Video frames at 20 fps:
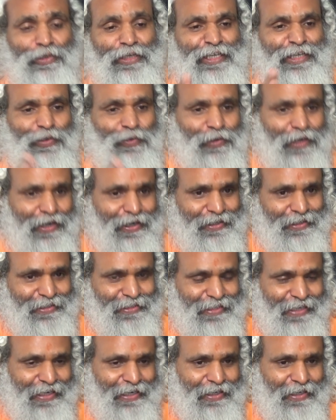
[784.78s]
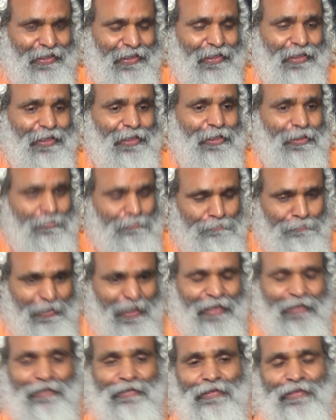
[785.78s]
we need to understand.
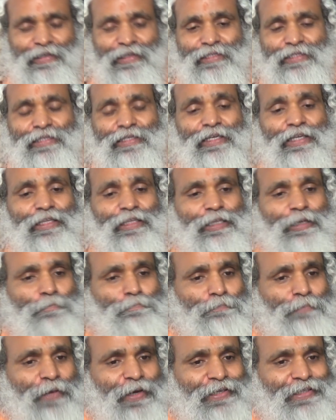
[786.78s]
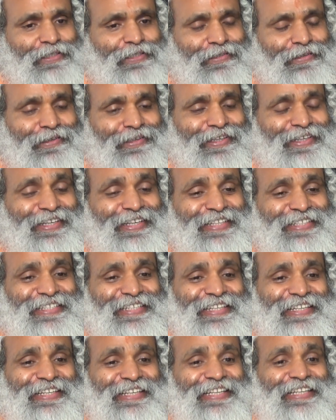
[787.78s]
Because the person
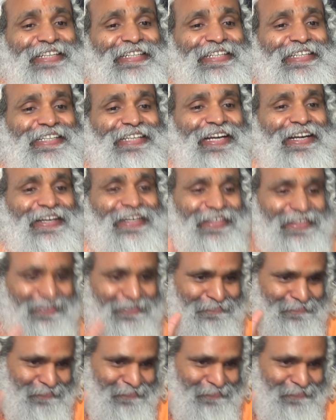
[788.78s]
is illiterate.